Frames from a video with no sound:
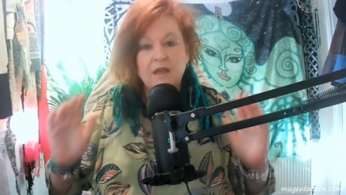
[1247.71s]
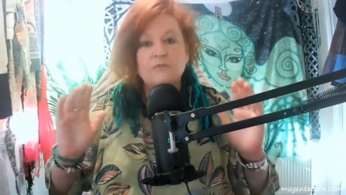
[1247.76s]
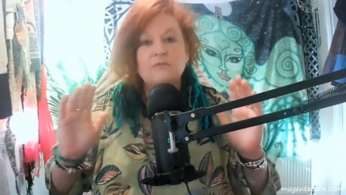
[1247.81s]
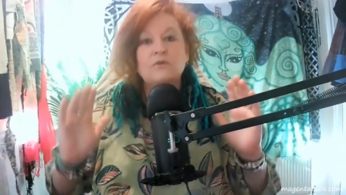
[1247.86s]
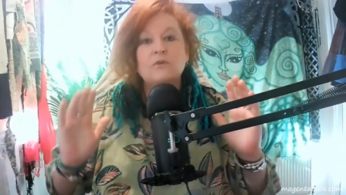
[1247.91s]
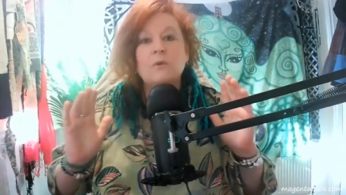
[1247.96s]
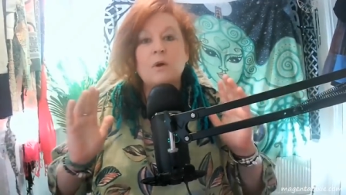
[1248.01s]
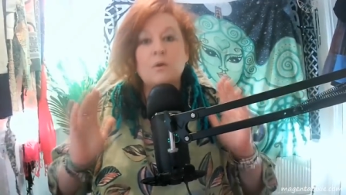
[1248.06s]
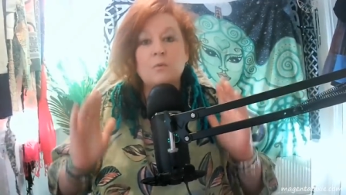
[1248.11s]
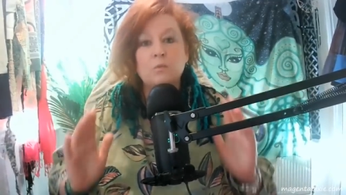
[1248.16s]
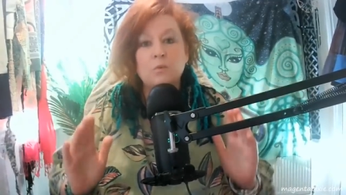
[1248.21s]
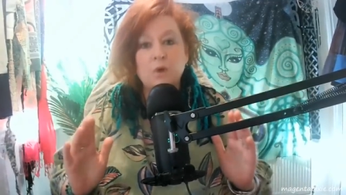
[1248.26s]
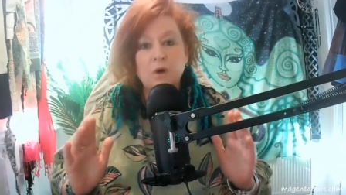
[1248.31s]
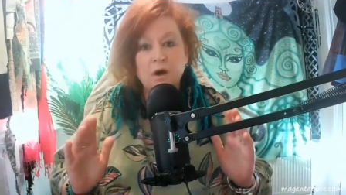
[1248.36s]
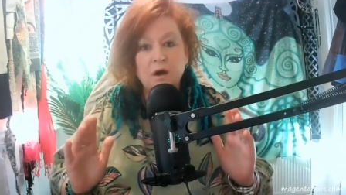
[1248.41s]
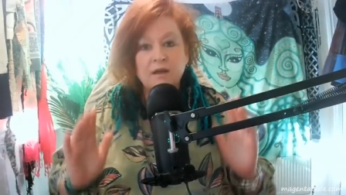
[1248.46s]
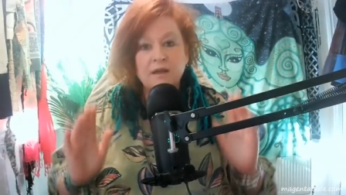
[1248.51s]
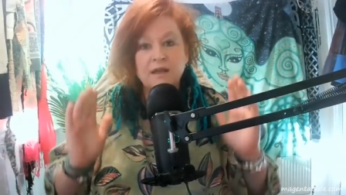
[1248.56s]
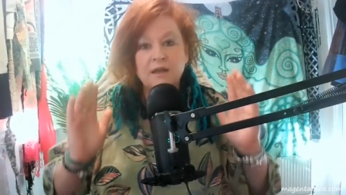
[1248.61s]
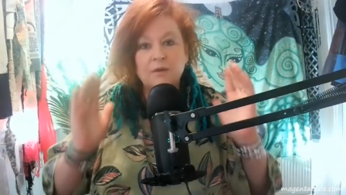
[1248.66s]
If you are
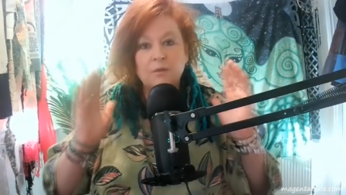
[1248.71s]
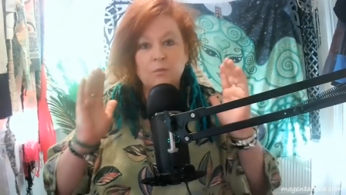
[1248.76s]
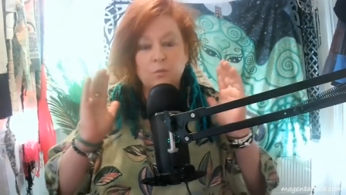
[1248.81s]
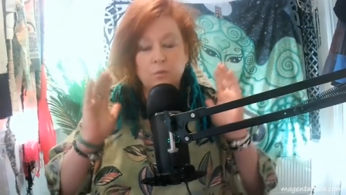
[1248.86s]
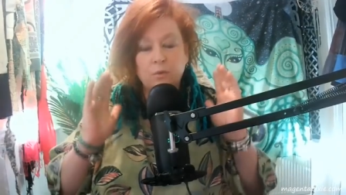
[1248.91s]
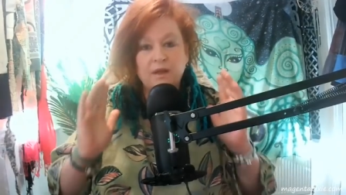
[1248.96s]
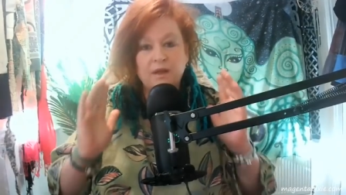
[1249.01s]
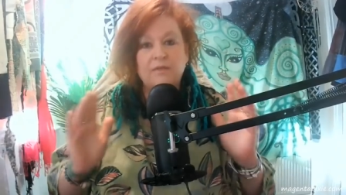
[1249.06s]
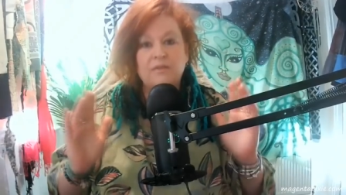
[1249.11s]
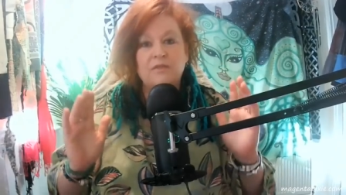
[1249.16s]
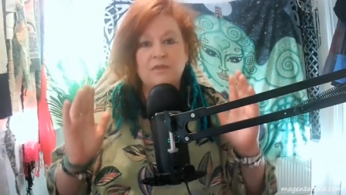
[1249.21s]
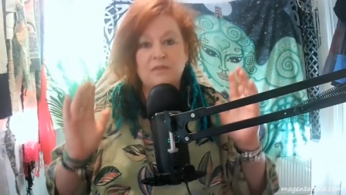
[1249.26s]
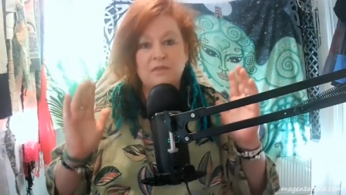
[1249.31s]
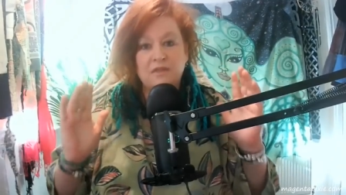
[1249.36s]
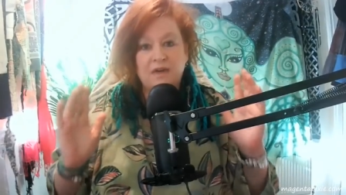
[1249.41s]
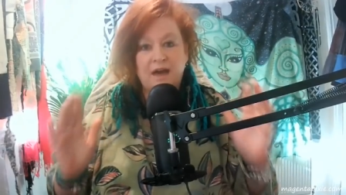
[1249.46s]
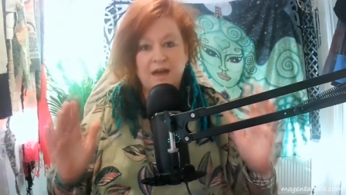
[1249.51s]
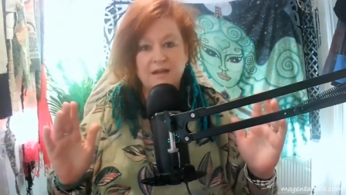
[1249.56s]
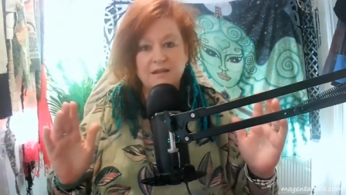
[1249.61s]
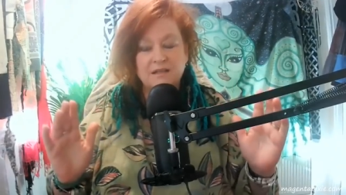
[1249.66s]
working with
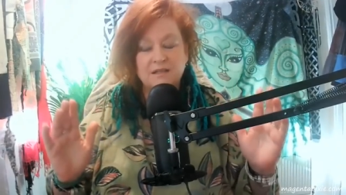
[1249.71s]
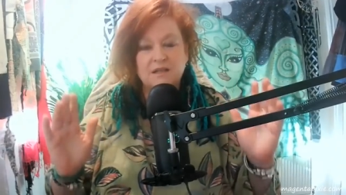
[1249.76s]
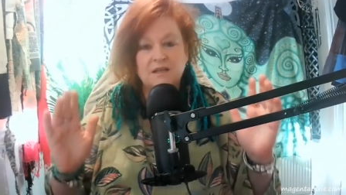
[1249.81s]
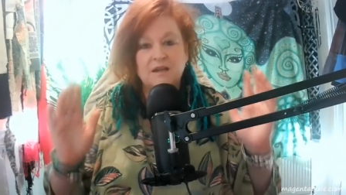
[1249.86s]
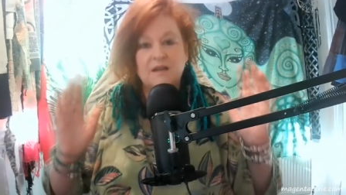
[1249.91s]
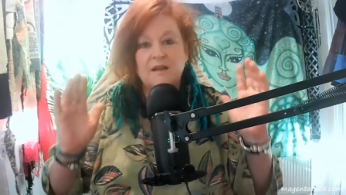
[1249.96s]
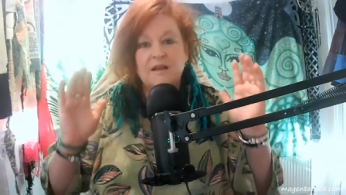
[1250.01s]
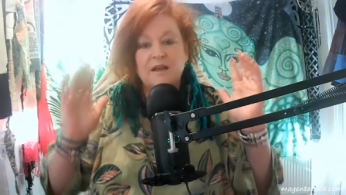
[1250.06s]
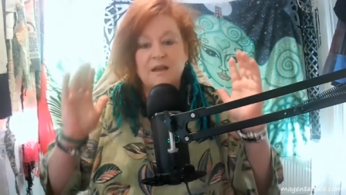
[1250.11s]
that